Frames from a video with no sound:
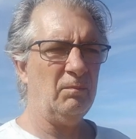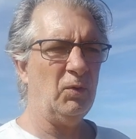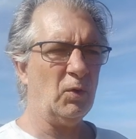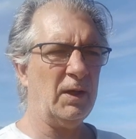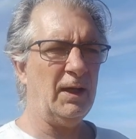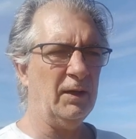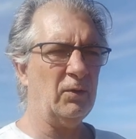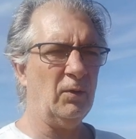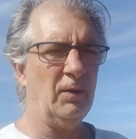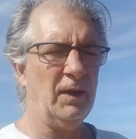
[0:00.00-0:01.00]
your client,
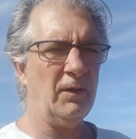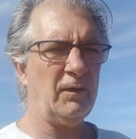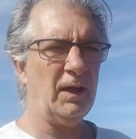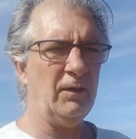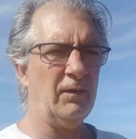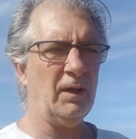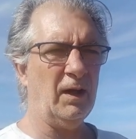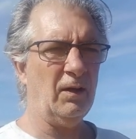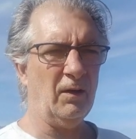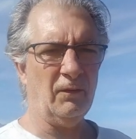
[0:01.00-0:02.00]
or in this case,
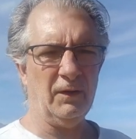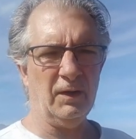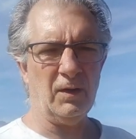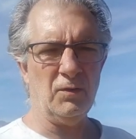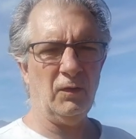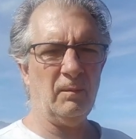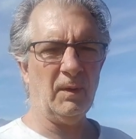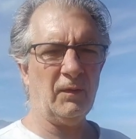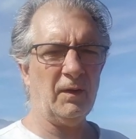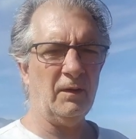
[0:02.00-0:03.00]
uh, of introducing
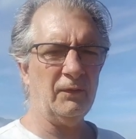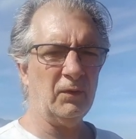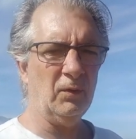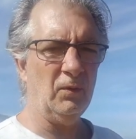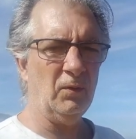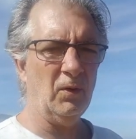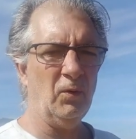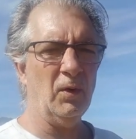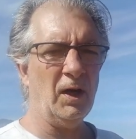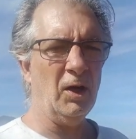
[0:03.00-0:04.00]
myself to
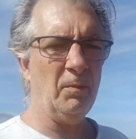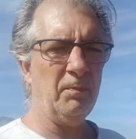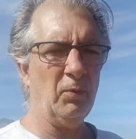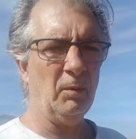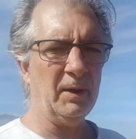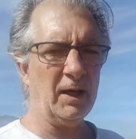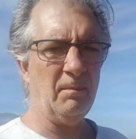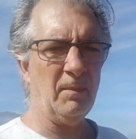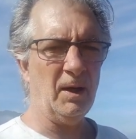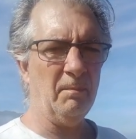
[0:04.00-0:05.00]
who I hope will
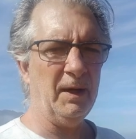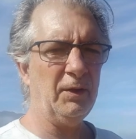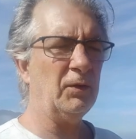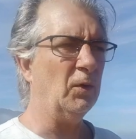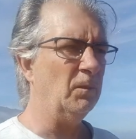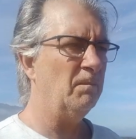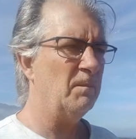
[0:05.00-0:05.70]
become my mentor.